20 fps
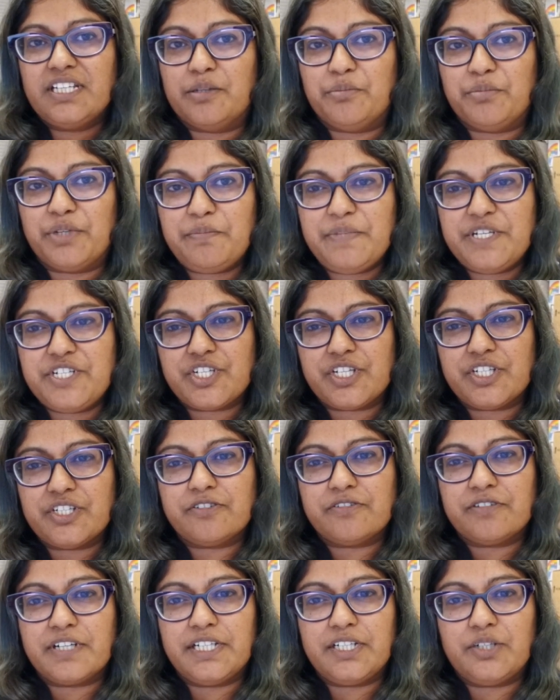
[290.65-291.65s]
It might be
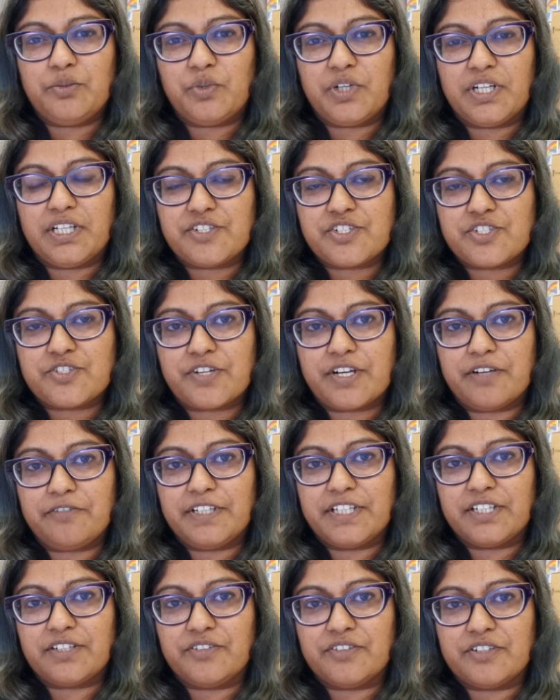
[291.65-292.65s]
generated while it's
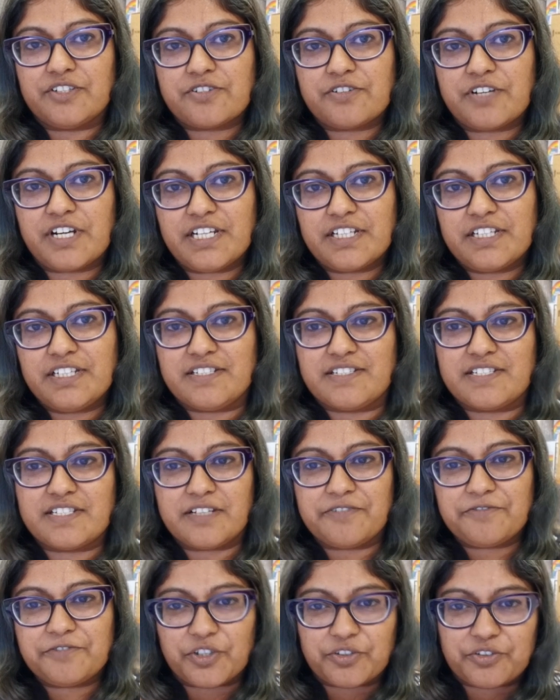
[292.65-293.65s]
traveling on the truck and
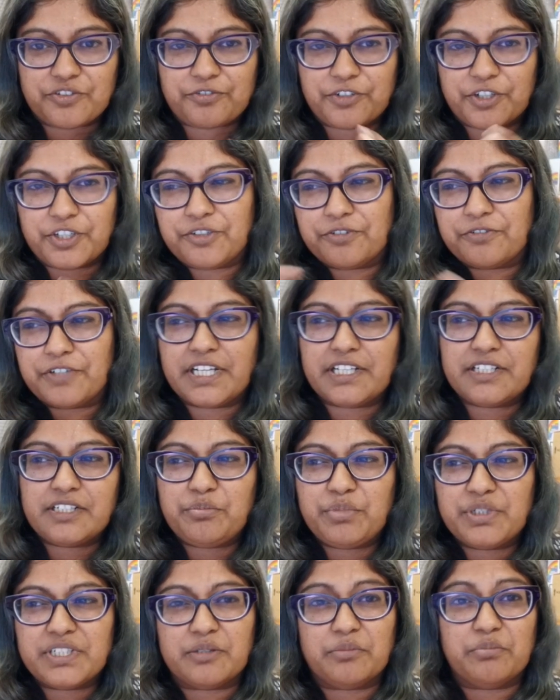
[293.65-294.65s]
stuff got thrown around
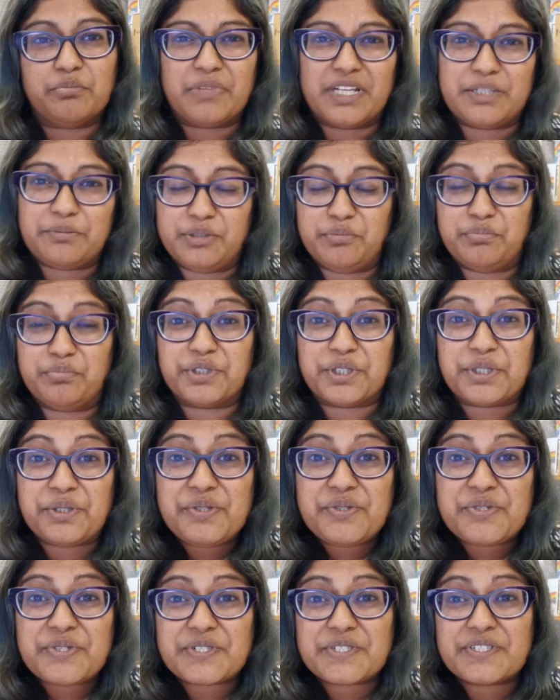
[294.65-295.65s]
a bit and maybe
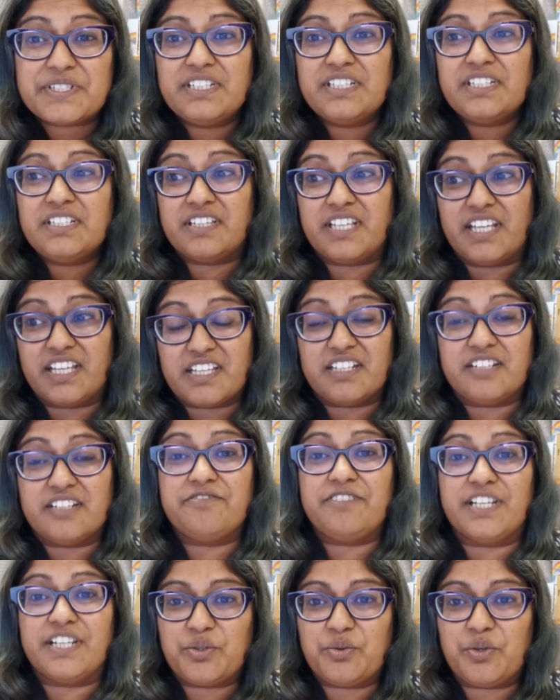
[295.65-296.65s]
bruised. That can
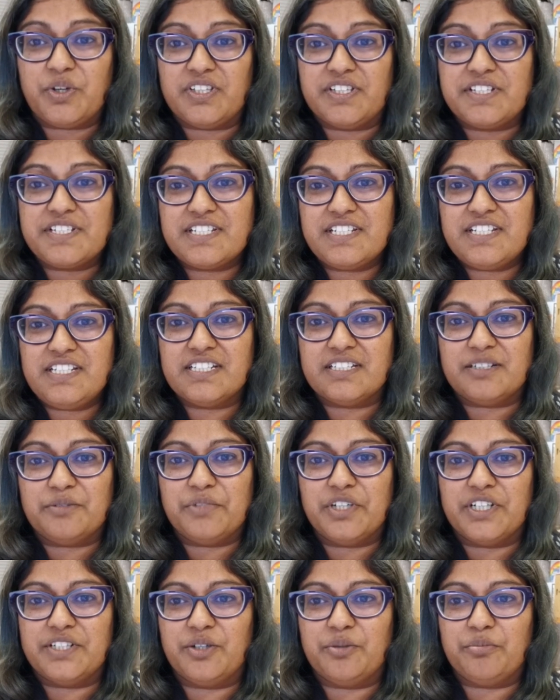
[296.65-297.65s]
affect quality and
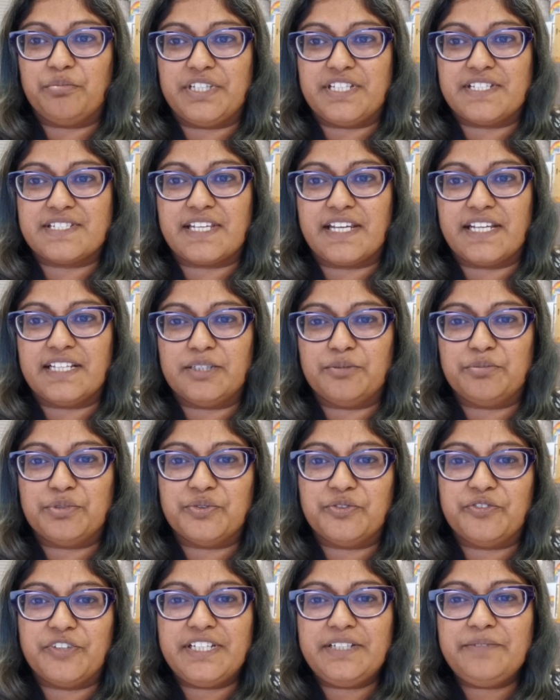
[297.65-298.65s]
it might not be
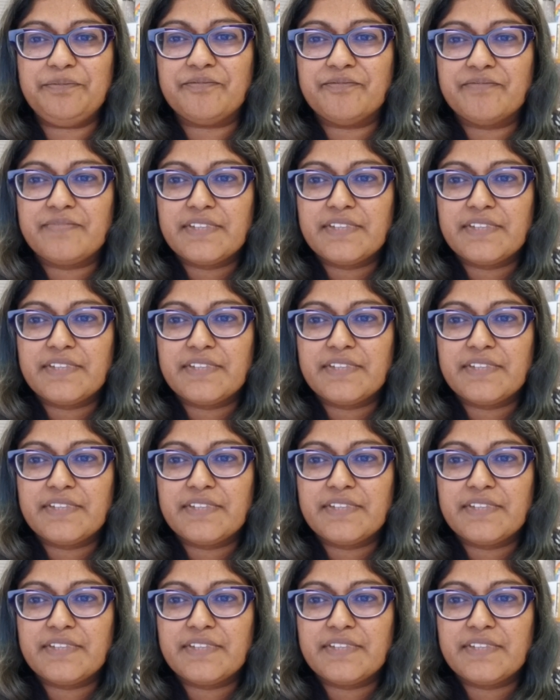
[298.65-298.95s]
saleable then.